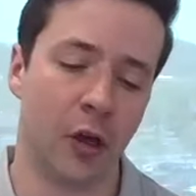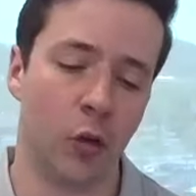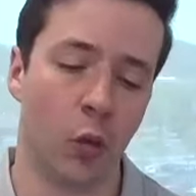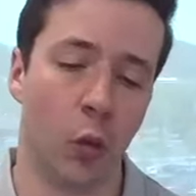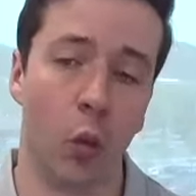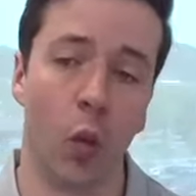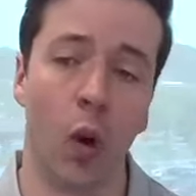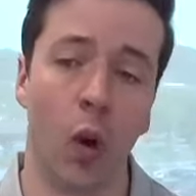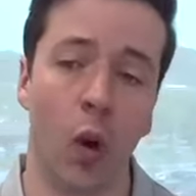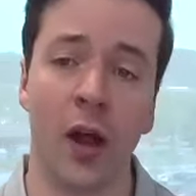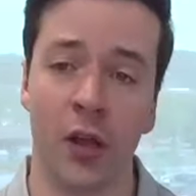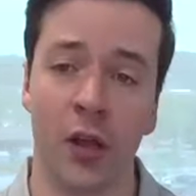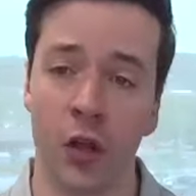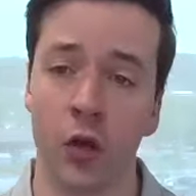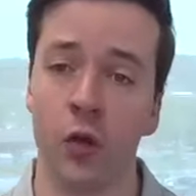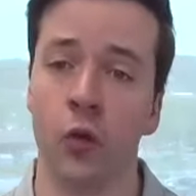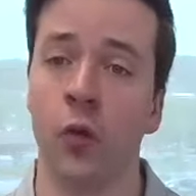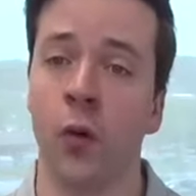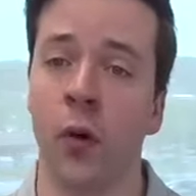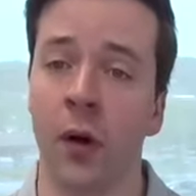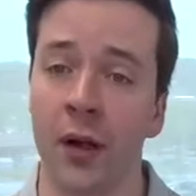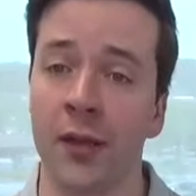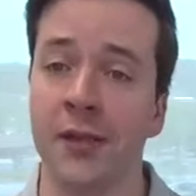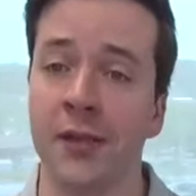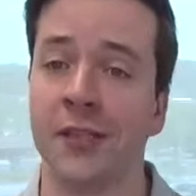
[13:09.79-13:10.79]
what you
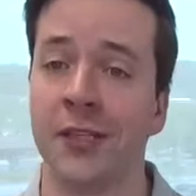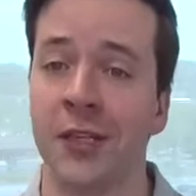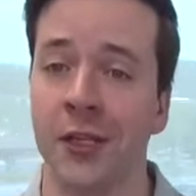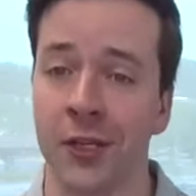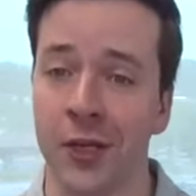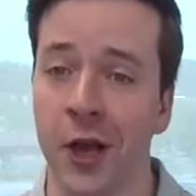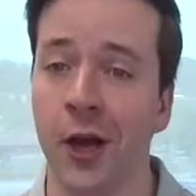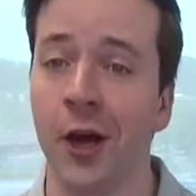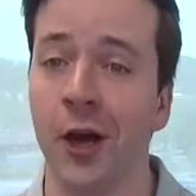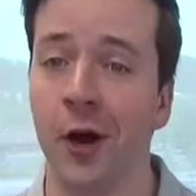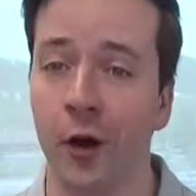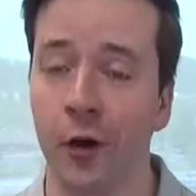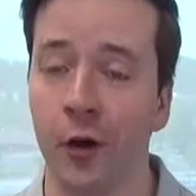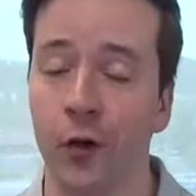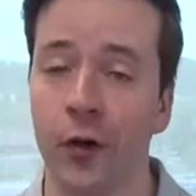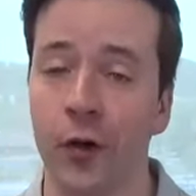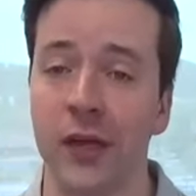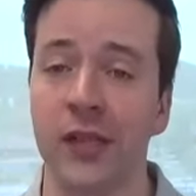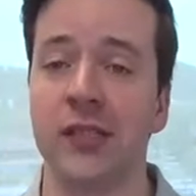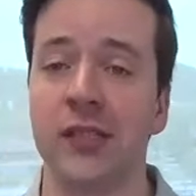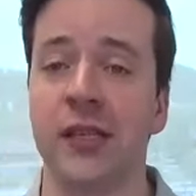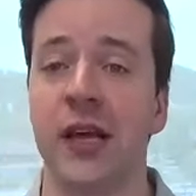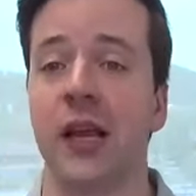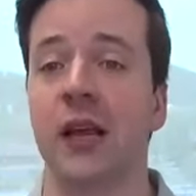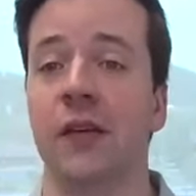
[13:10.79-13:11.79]
want to know
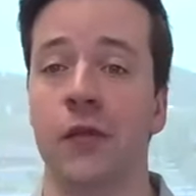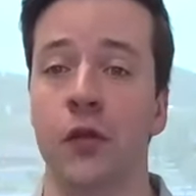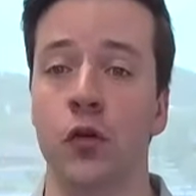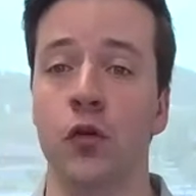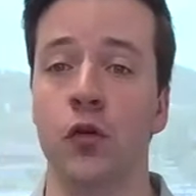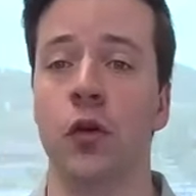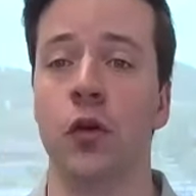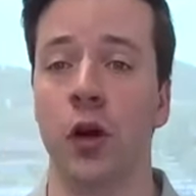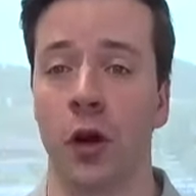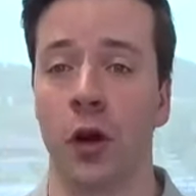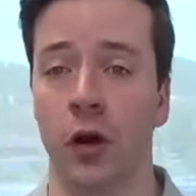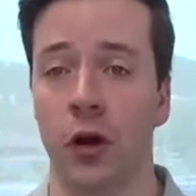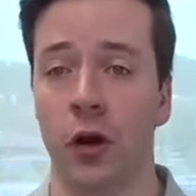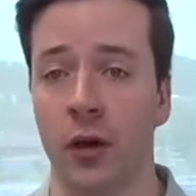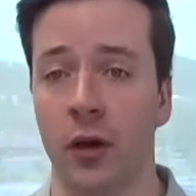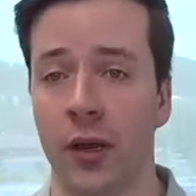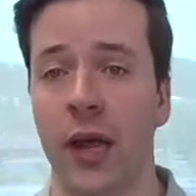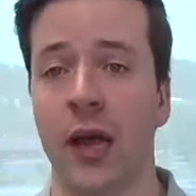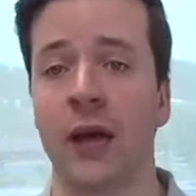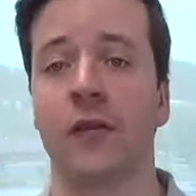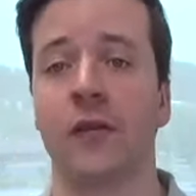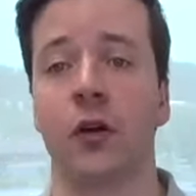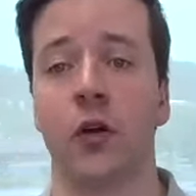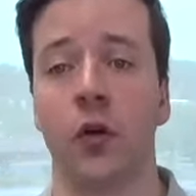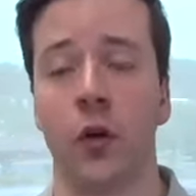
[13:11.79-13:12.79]
is that if you call and
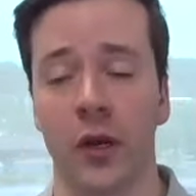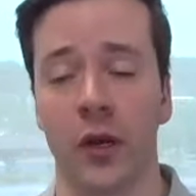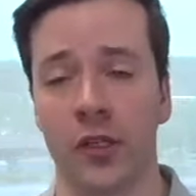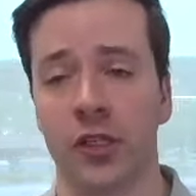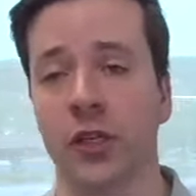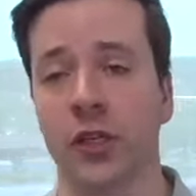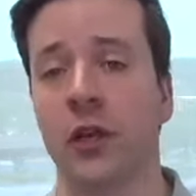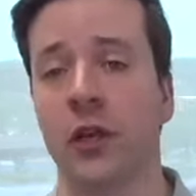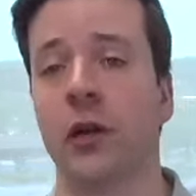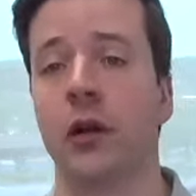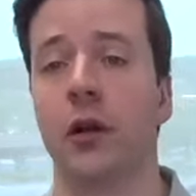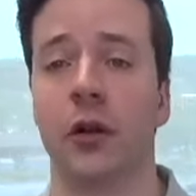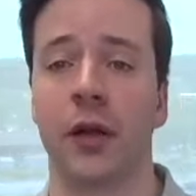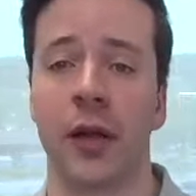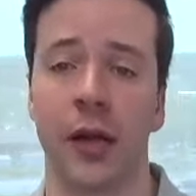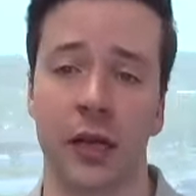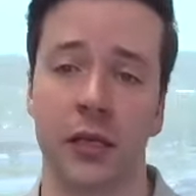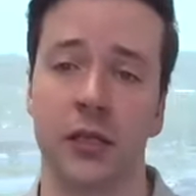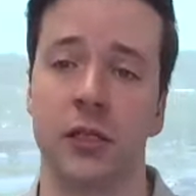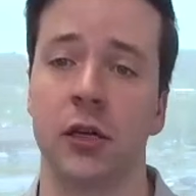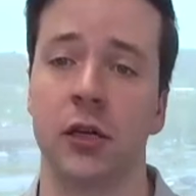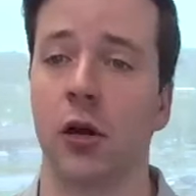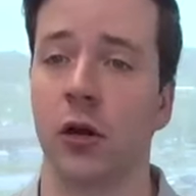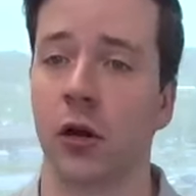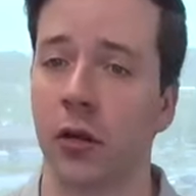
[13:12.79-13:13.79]
have a question or kind
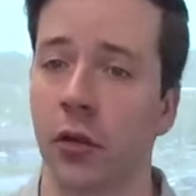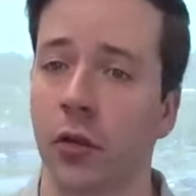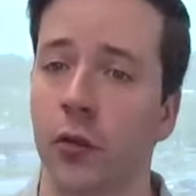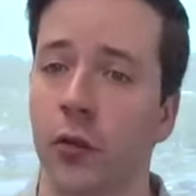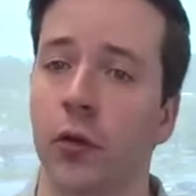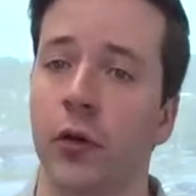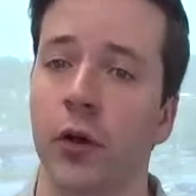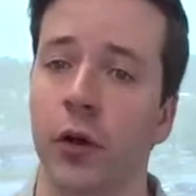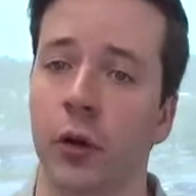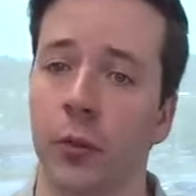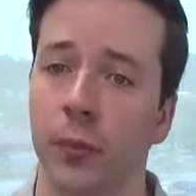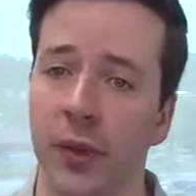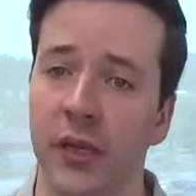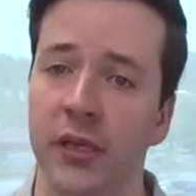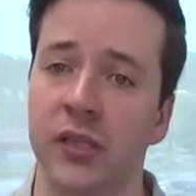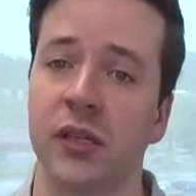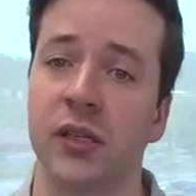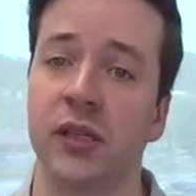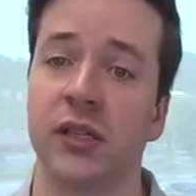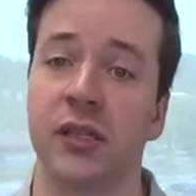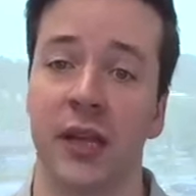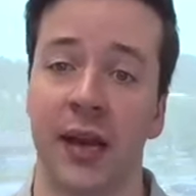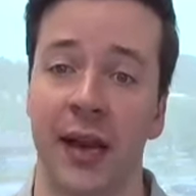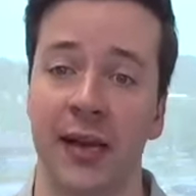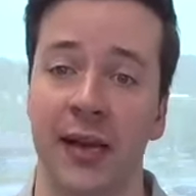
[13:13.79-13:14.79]
of talking through your
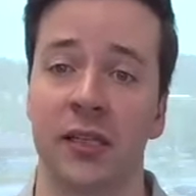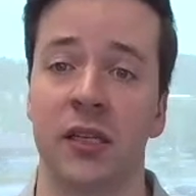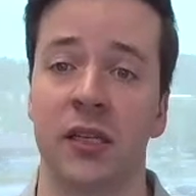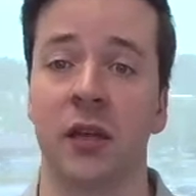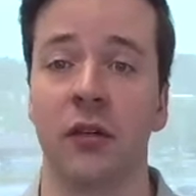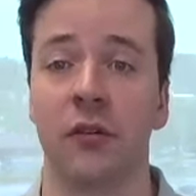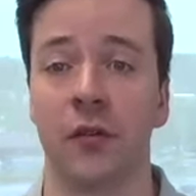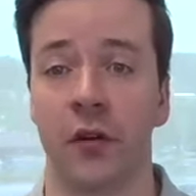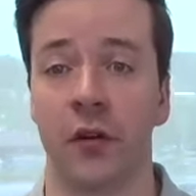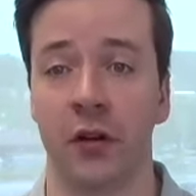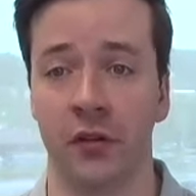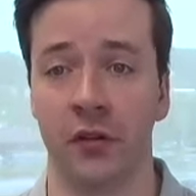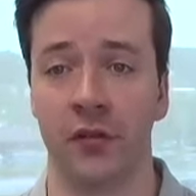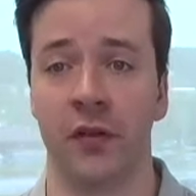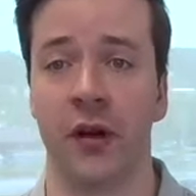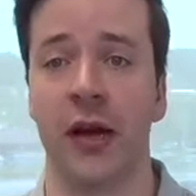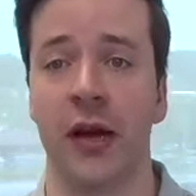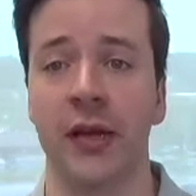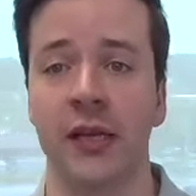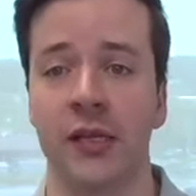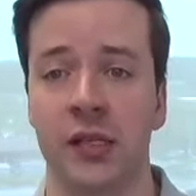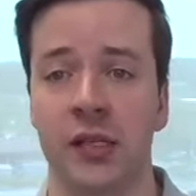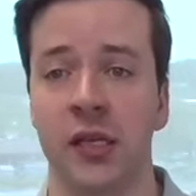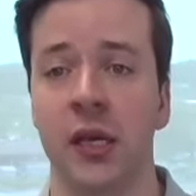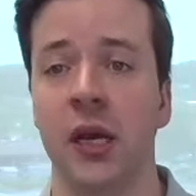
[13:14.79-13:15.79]
business and asking for
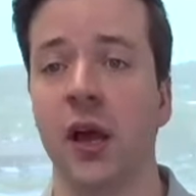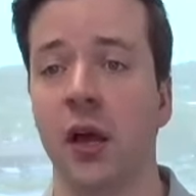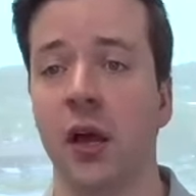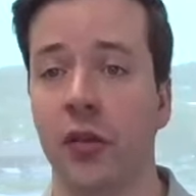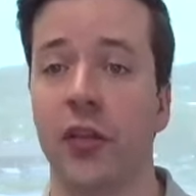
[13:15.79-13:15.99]
advice,